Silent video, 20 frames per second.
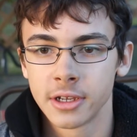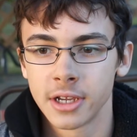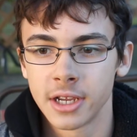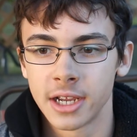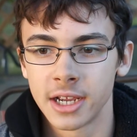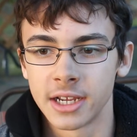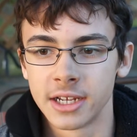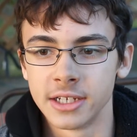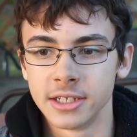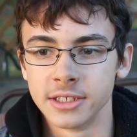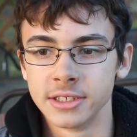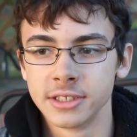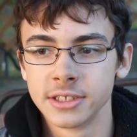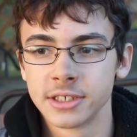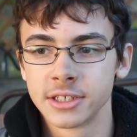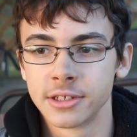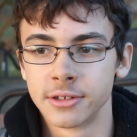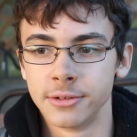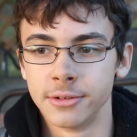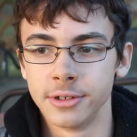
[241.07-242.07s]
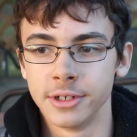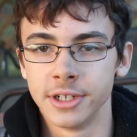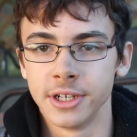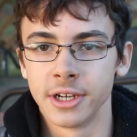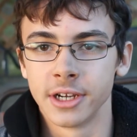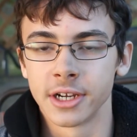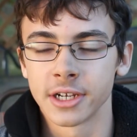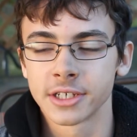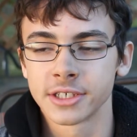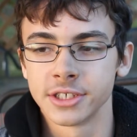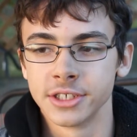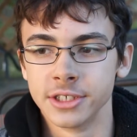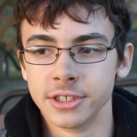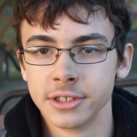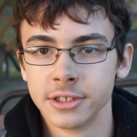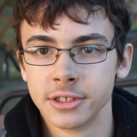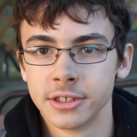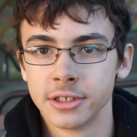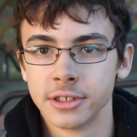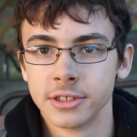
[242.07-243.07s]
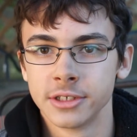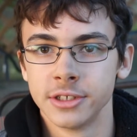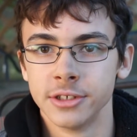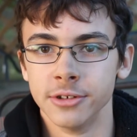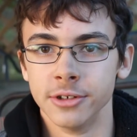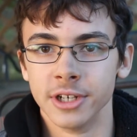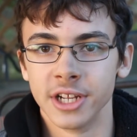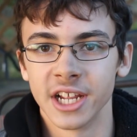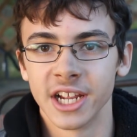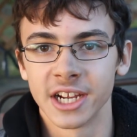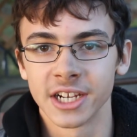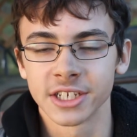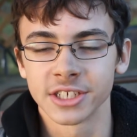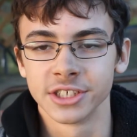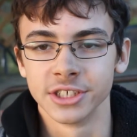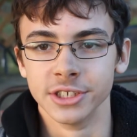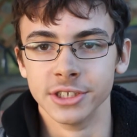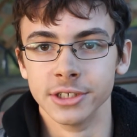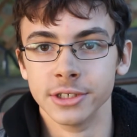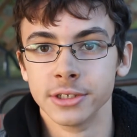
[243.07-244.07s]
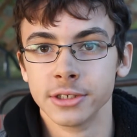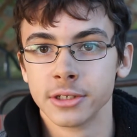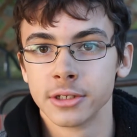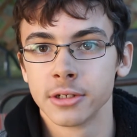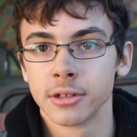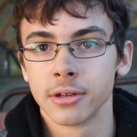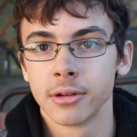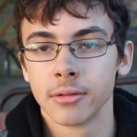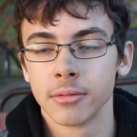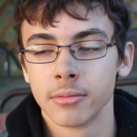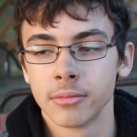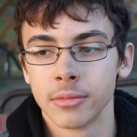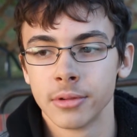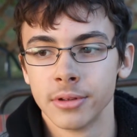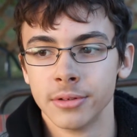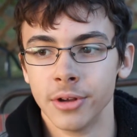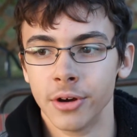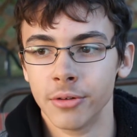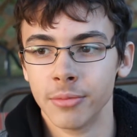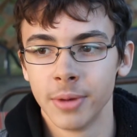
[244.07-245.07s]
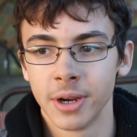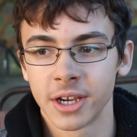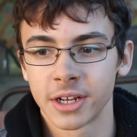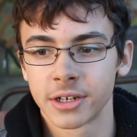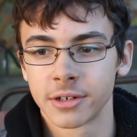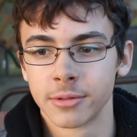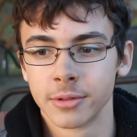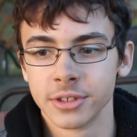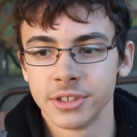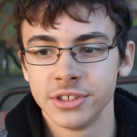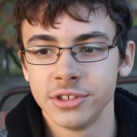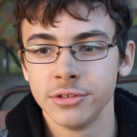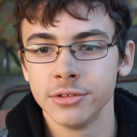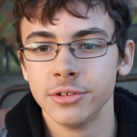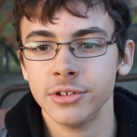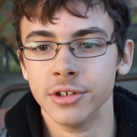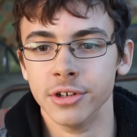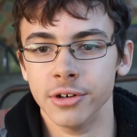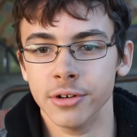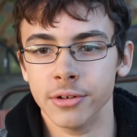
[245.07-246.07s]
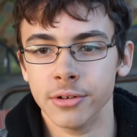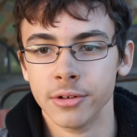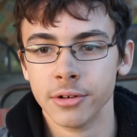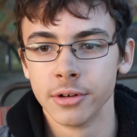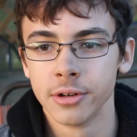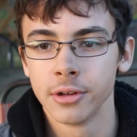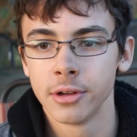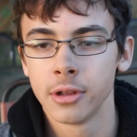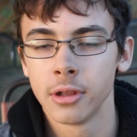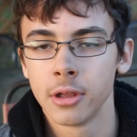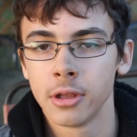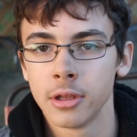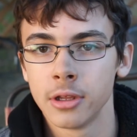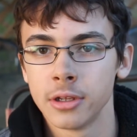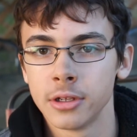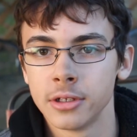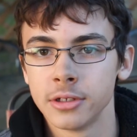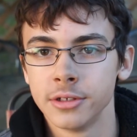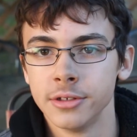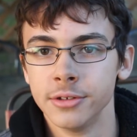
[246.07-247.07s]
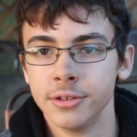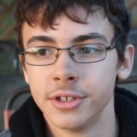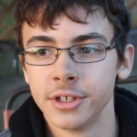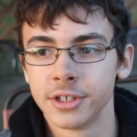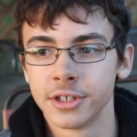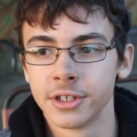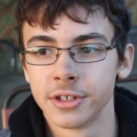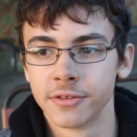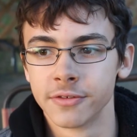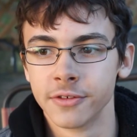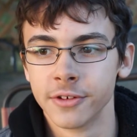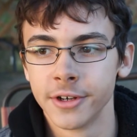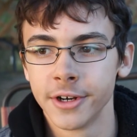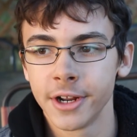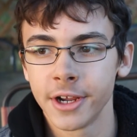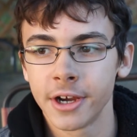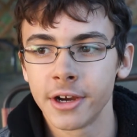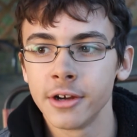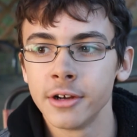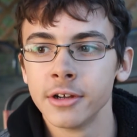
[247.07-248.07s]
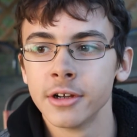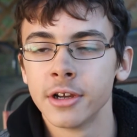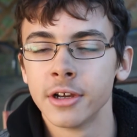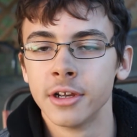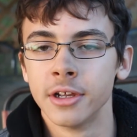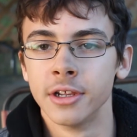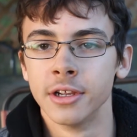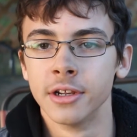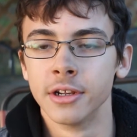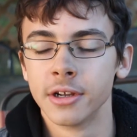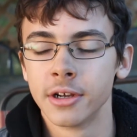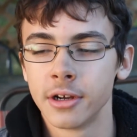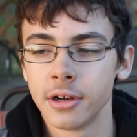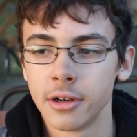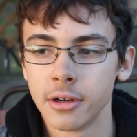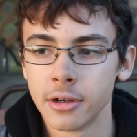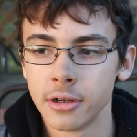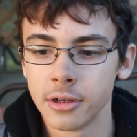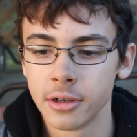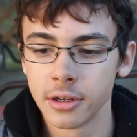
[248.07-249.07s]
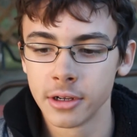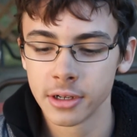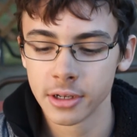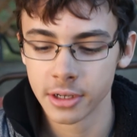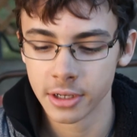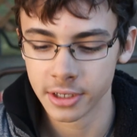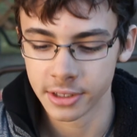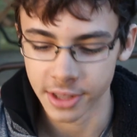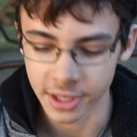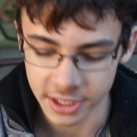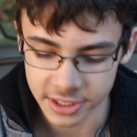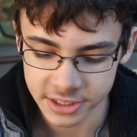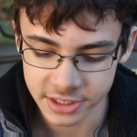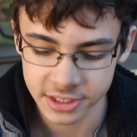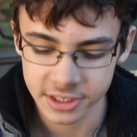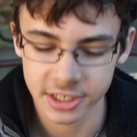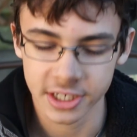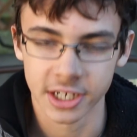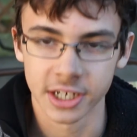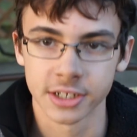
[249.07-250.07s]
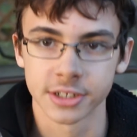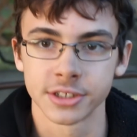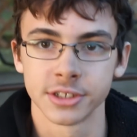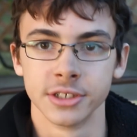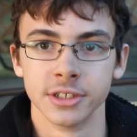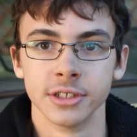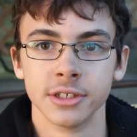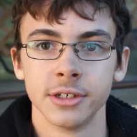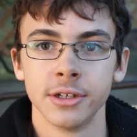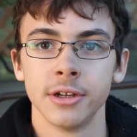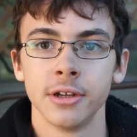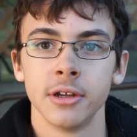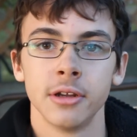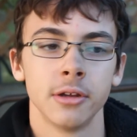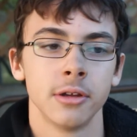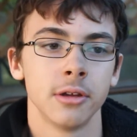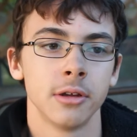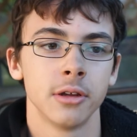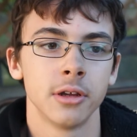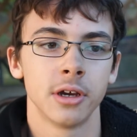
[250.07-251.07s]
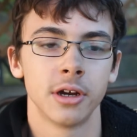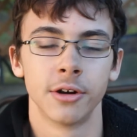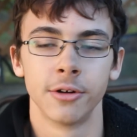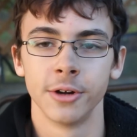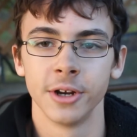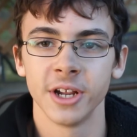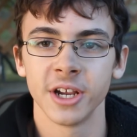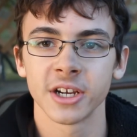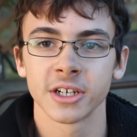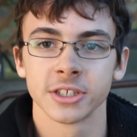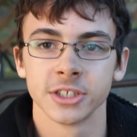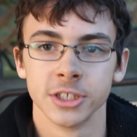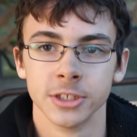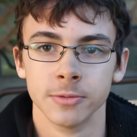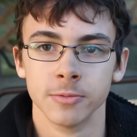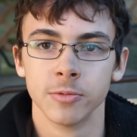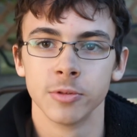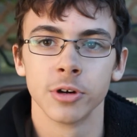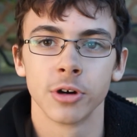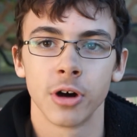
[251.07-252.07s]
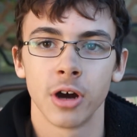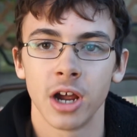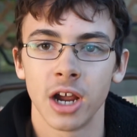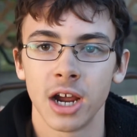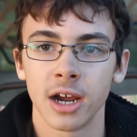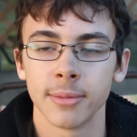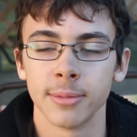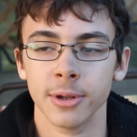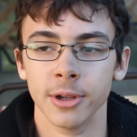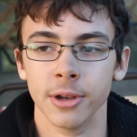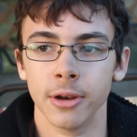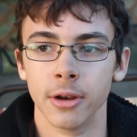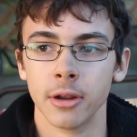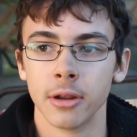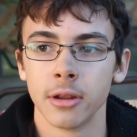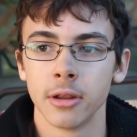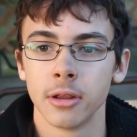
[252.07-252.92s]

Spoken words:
has a reaction to an action, no matter what you do. You kick your foot out, and that's an action. A reaction will happen.